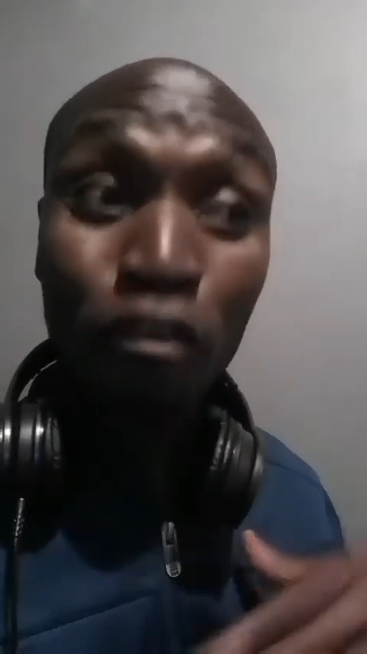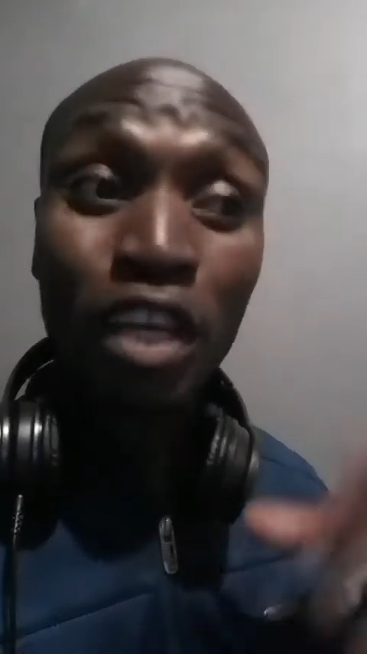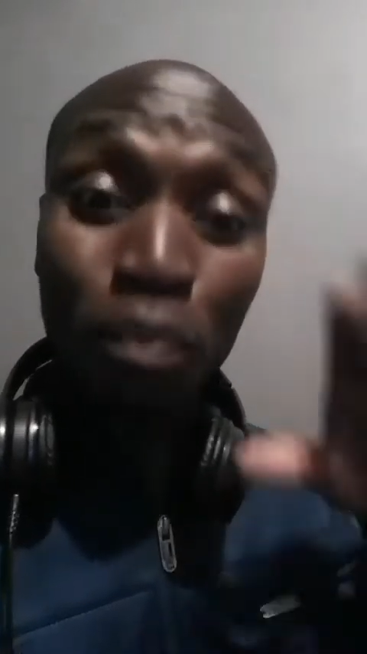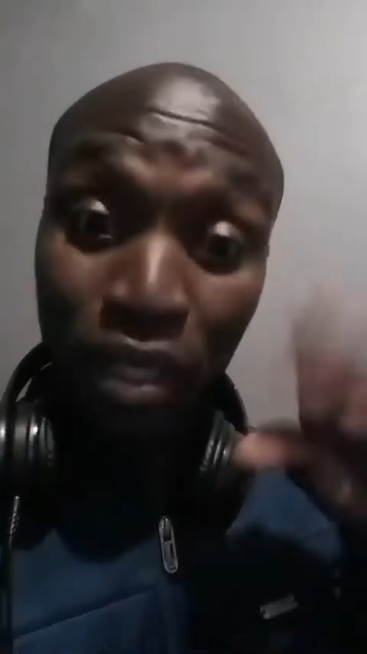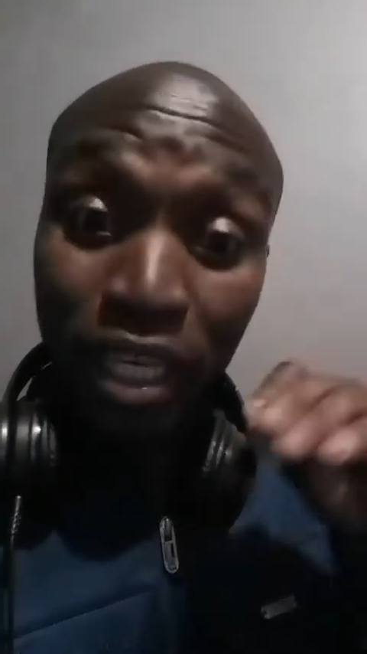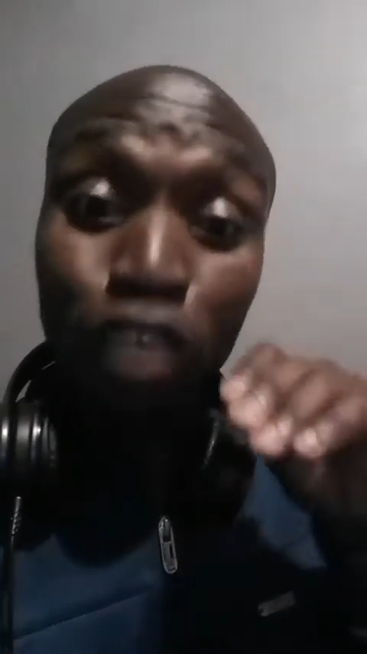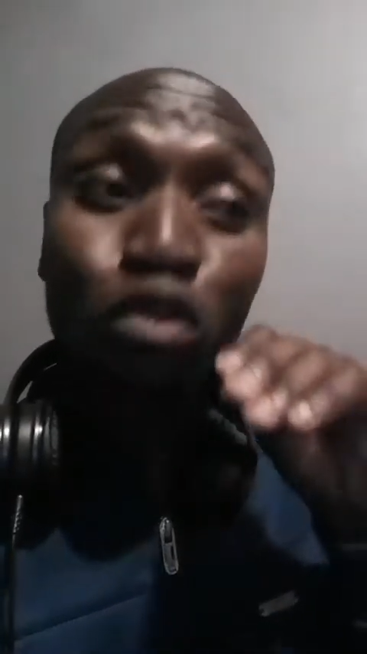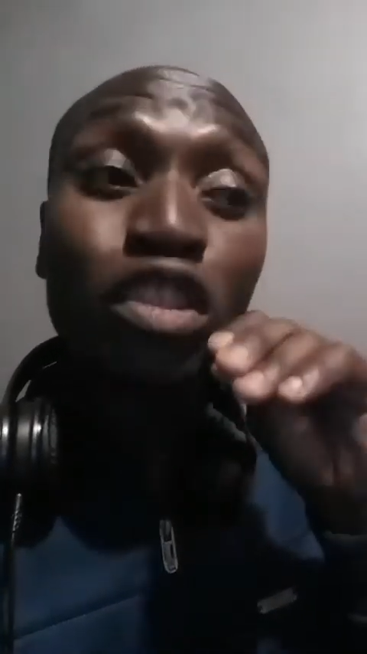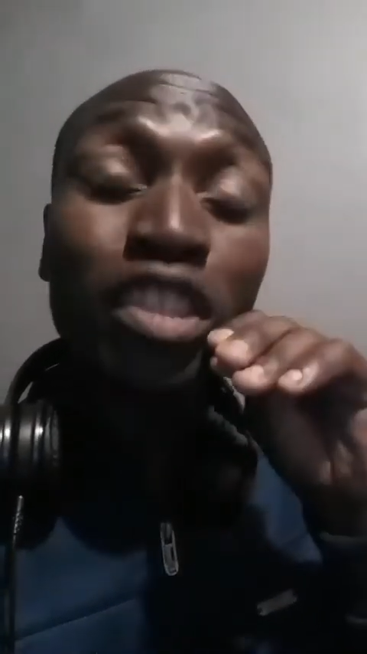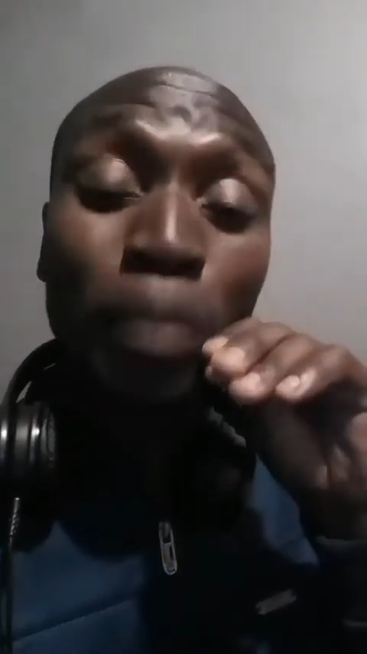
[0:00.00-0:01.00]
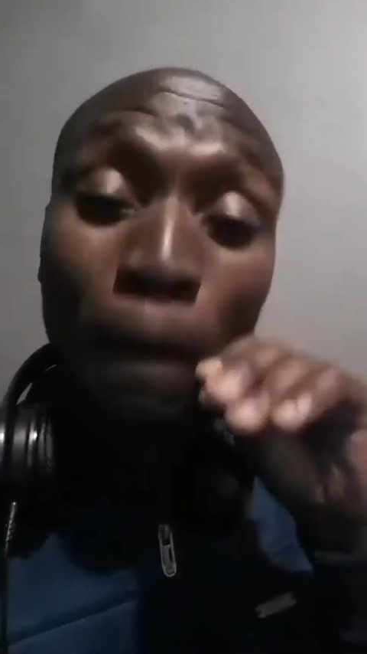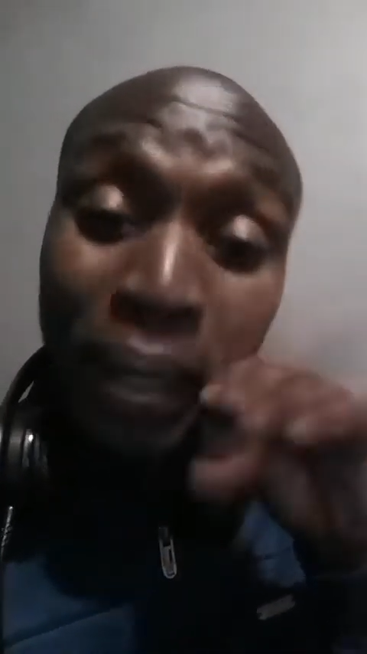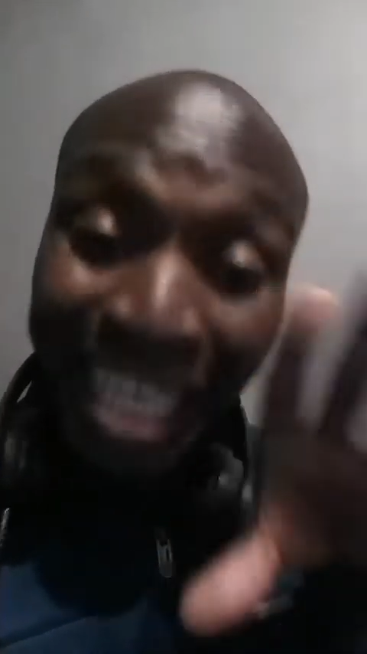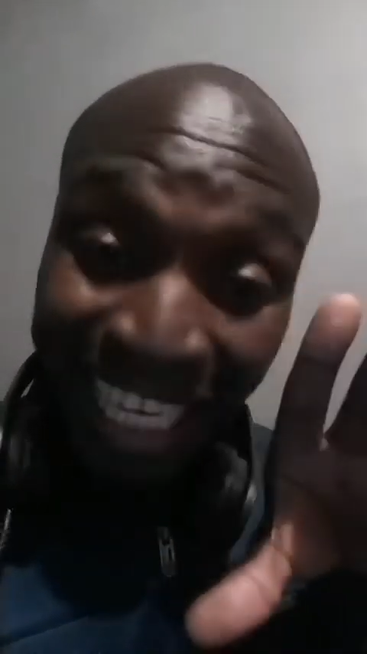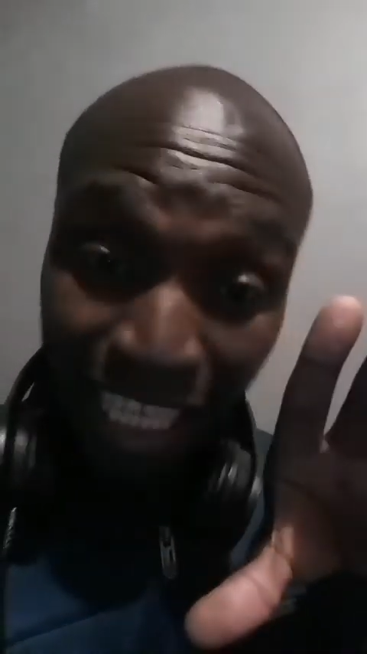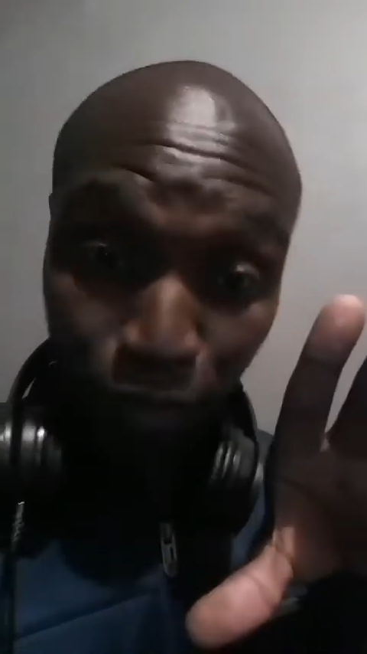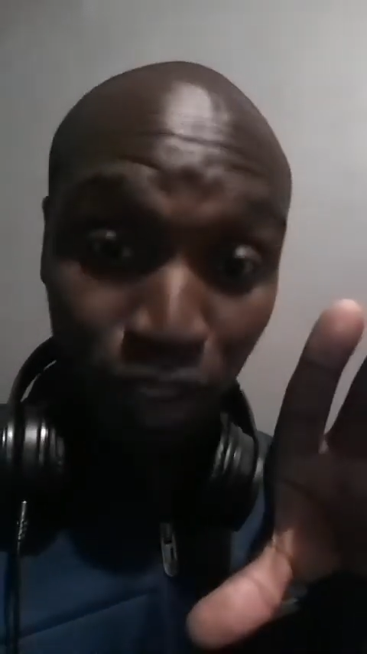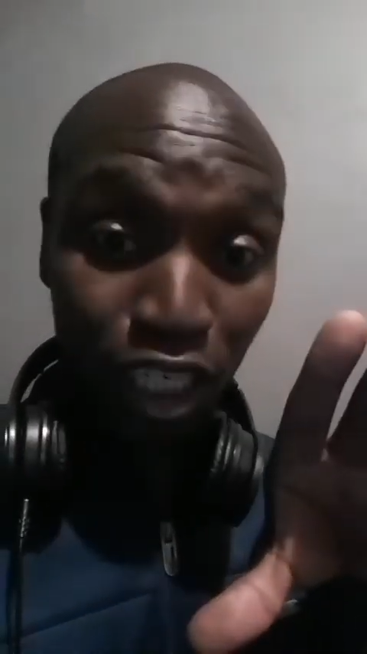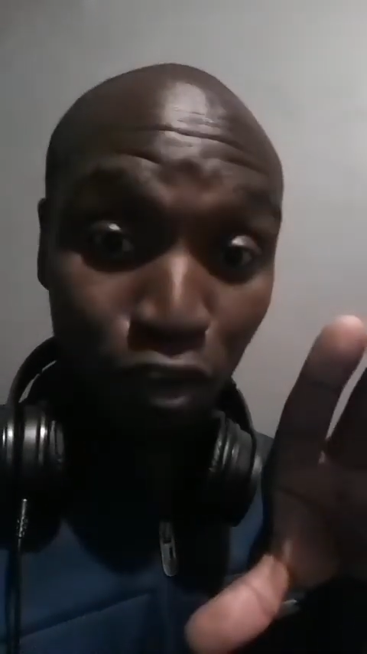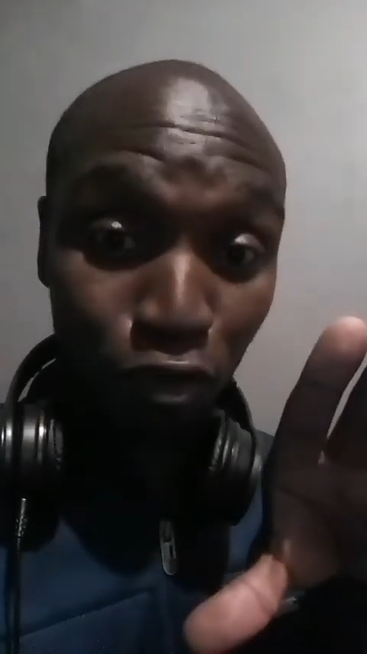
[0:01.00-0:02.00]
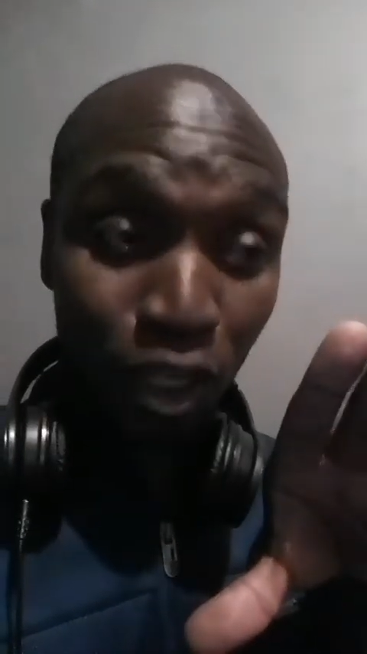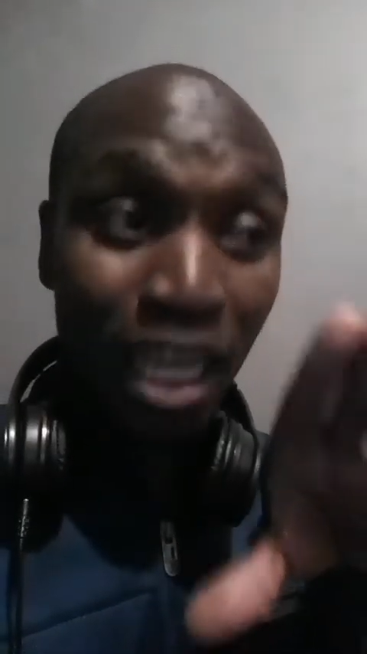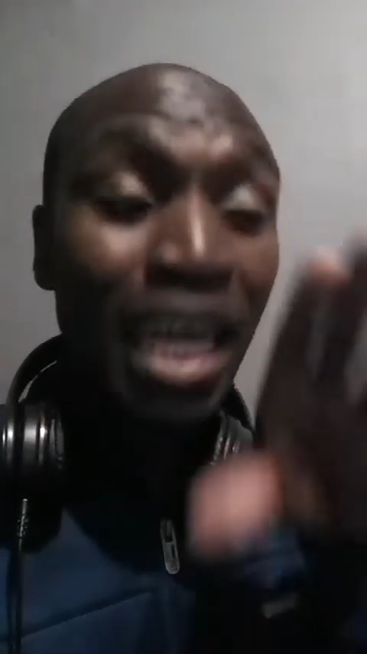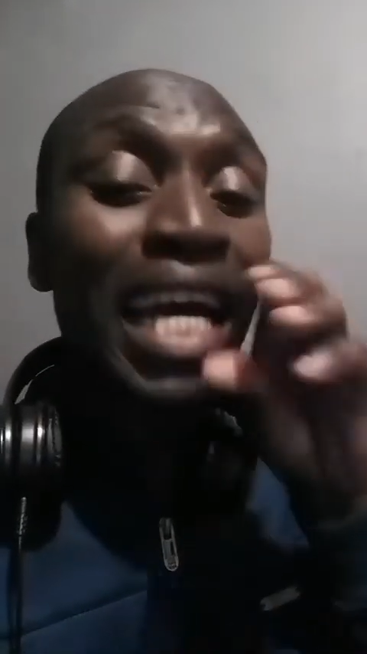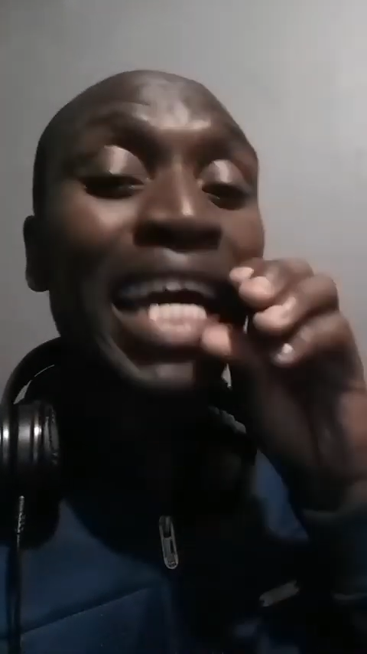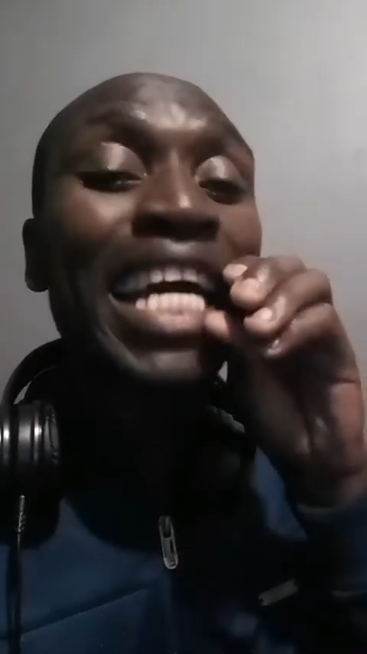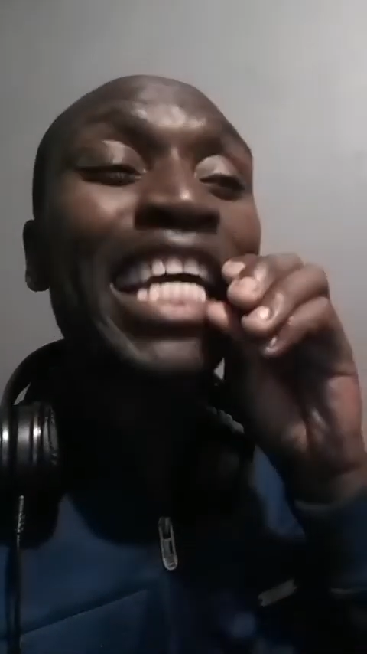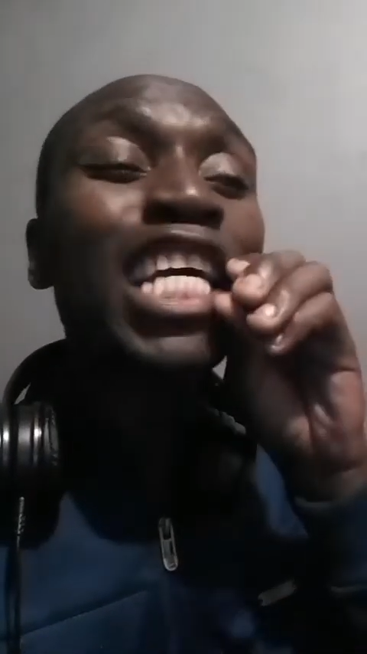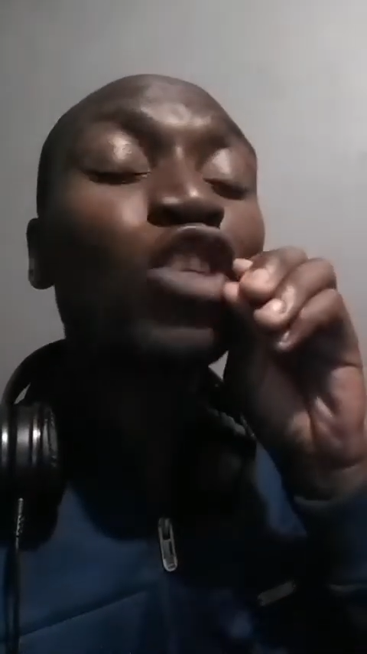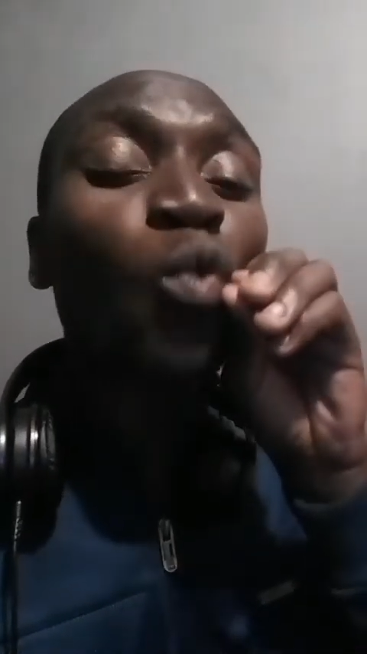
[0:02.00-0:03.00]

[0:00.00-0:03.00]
He begins to speak Himself, His